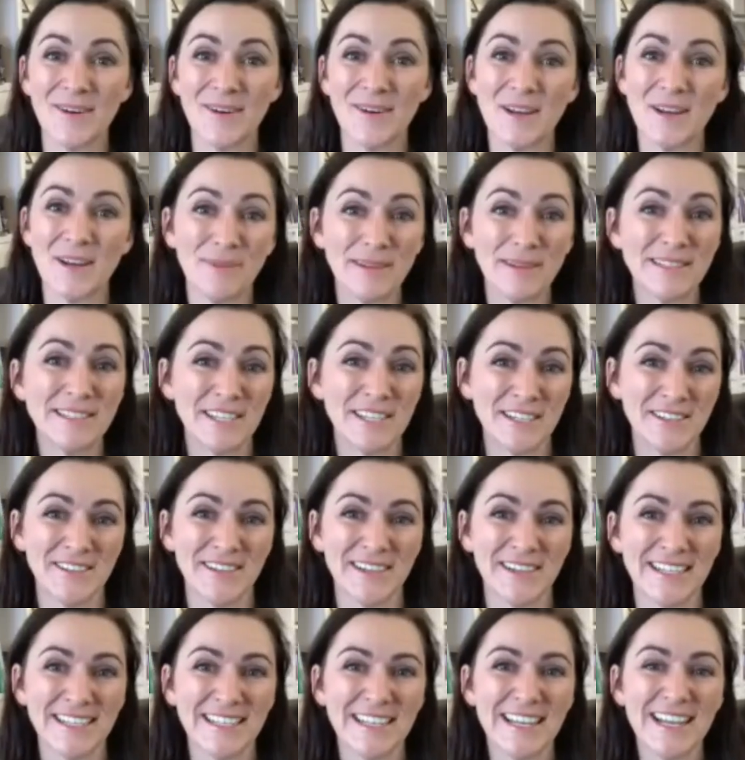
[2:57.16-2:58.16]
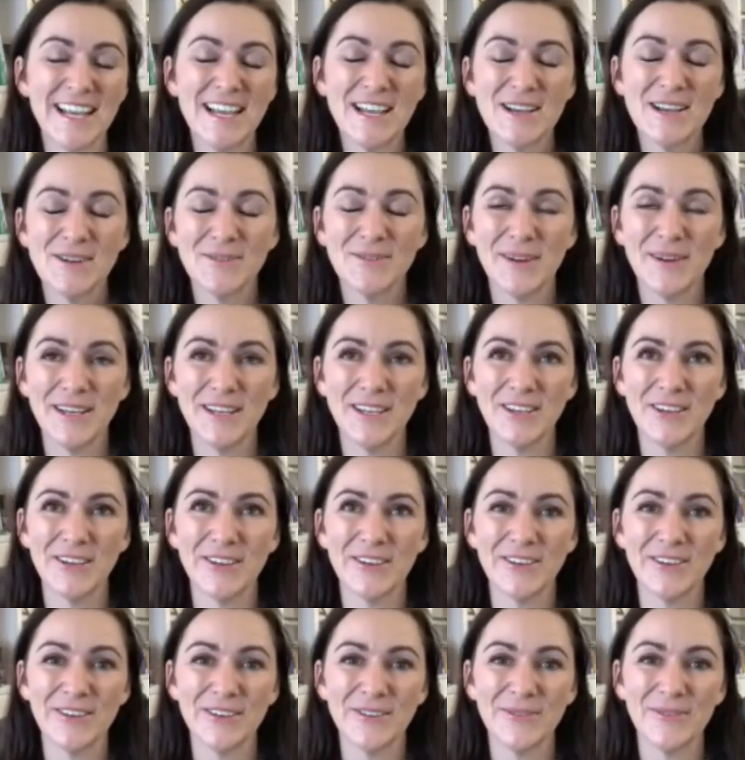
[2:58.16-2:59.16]
a bit to it. Yeah. When
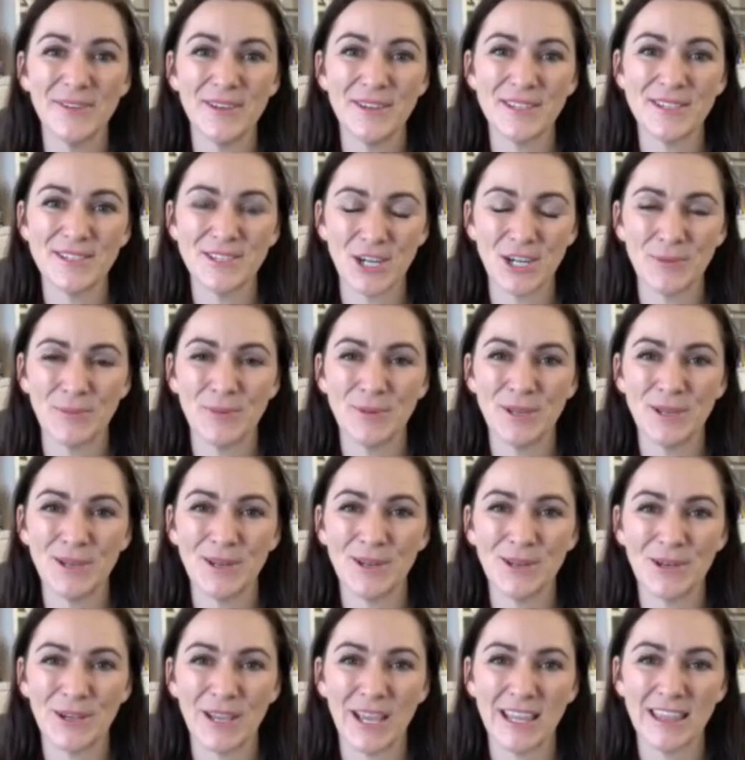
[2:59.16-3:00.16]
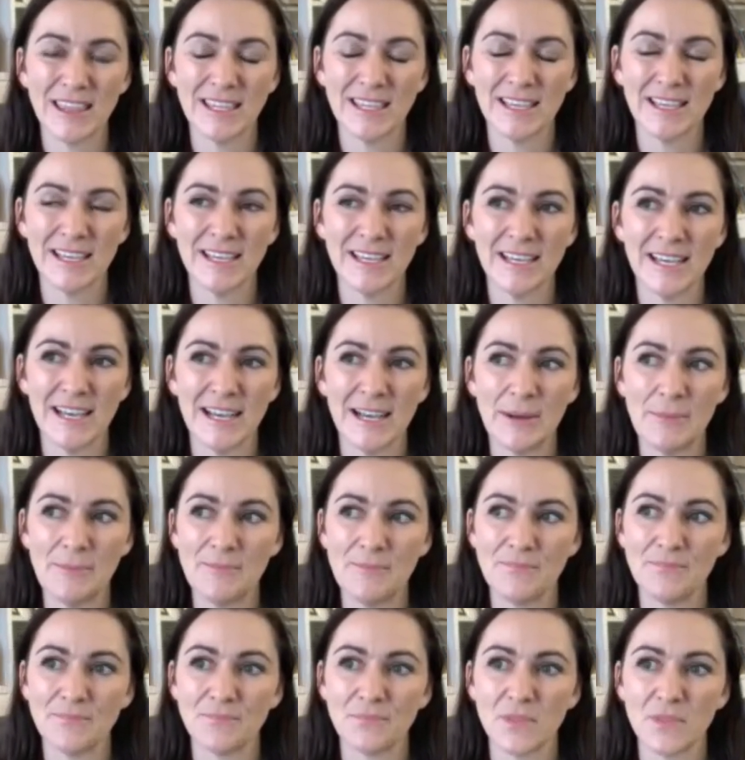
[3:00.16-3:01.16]
you stop and you look at
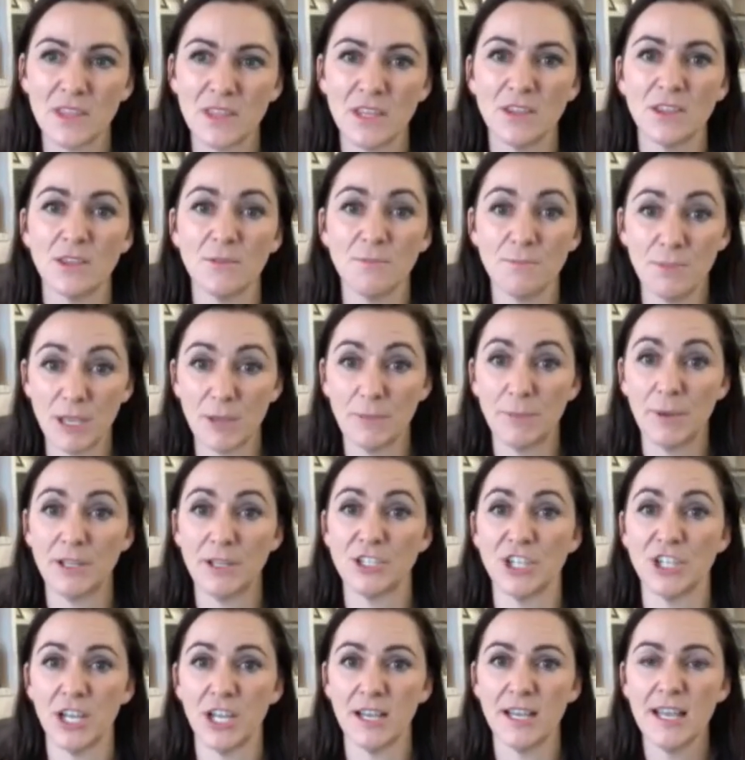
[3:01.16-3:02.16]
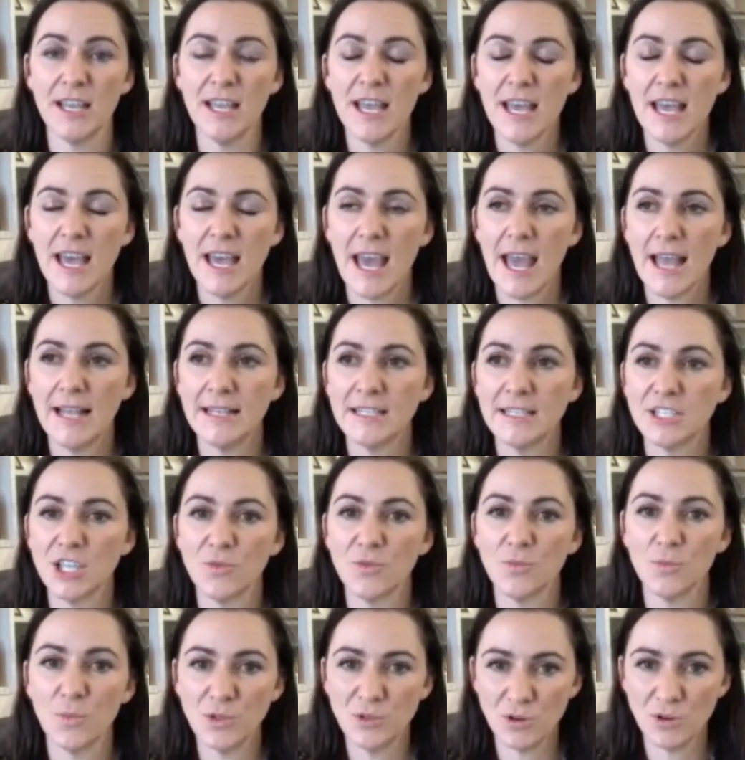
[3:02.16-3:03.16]
the big picture. And so
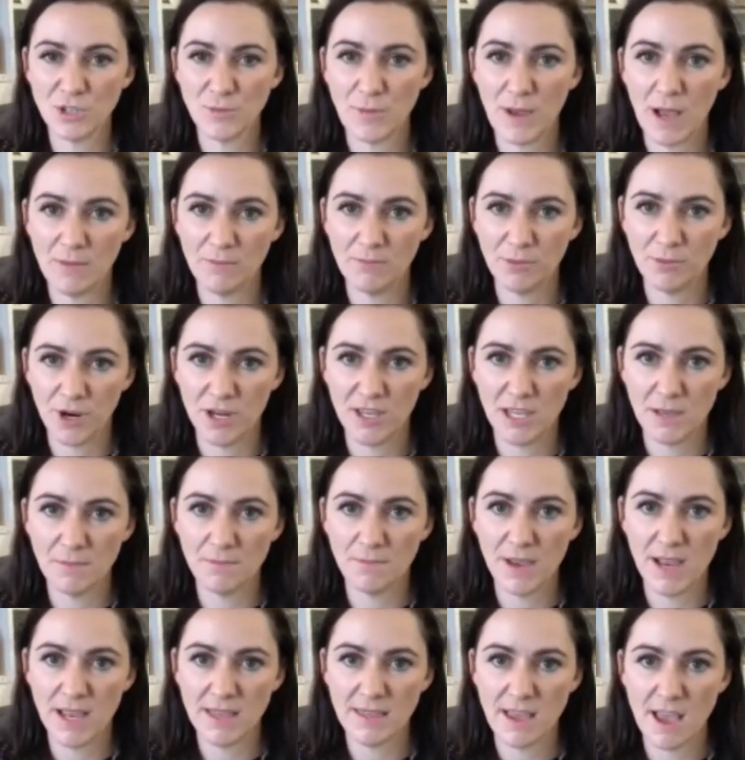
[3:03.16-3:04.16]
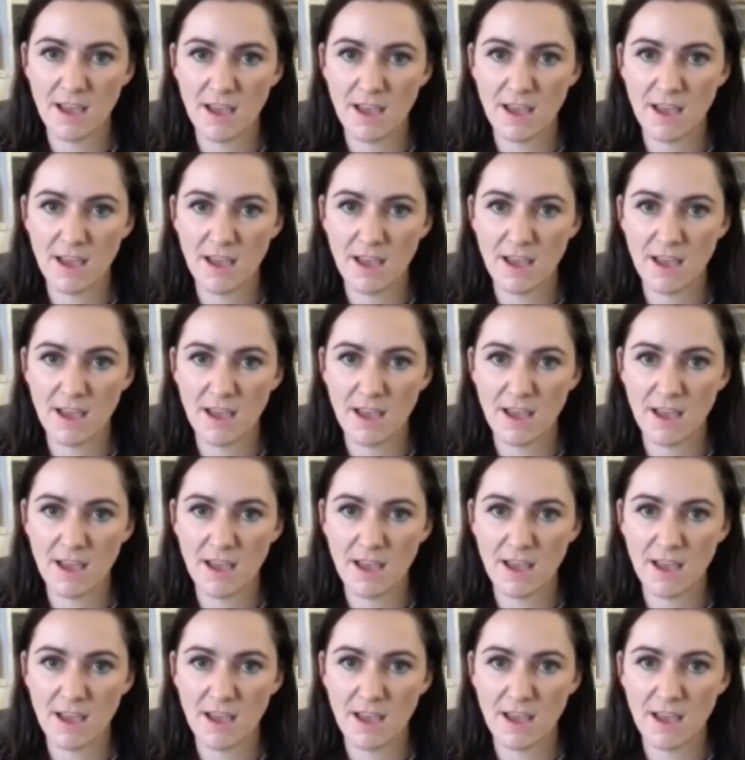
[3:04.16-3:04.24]
we talked about breathing being that